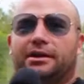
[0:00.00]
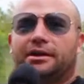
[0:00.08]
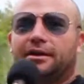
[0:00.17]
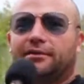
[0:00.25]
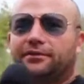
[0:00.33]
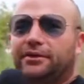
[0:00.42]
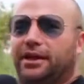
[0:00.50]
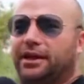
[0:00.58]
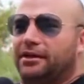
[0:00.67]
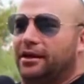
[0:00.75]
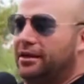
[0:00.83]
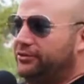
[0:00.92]
lovely
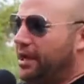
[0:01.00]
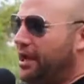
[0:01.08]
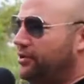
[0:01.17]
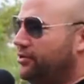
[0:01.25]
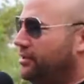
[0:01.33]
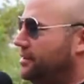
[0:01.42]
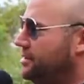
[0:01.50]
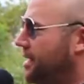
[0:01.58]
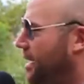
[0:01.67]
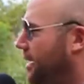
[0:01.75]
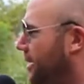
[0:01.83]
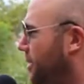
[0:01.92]
Los Angeles
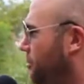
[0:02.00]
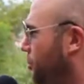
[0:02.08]
day here